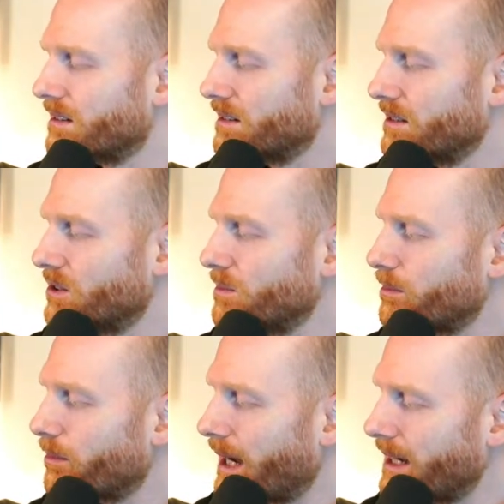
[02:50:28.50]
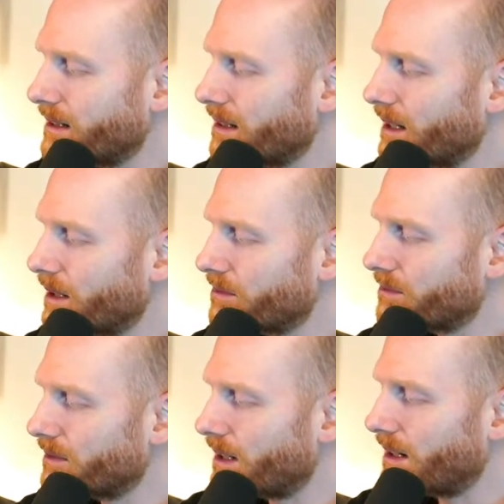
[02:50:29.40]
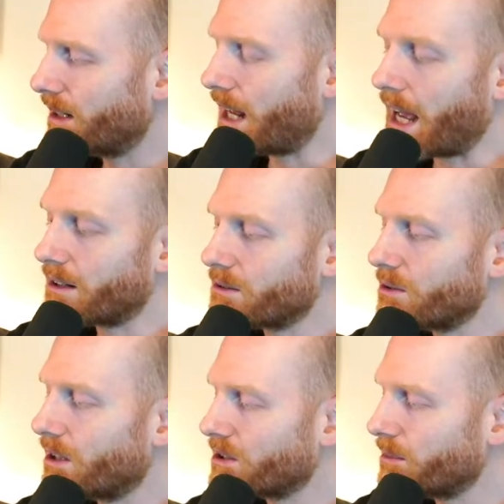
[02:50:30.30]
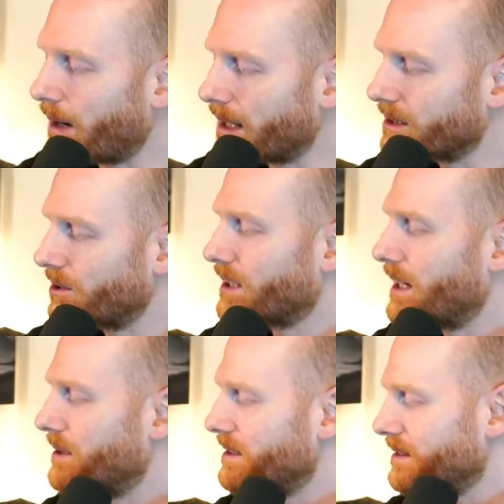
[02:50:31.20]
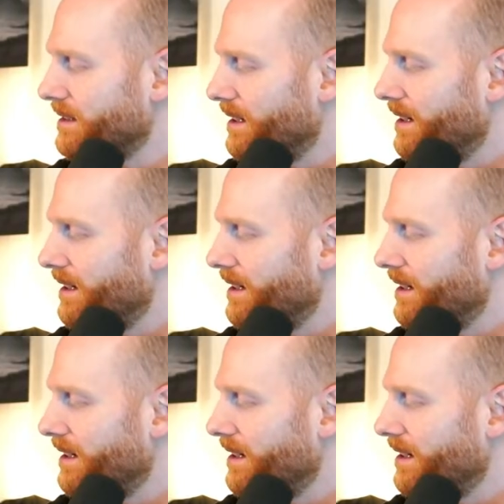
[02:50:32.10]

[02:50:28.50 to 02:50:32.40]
you might have, and I don't know how demanding your game is,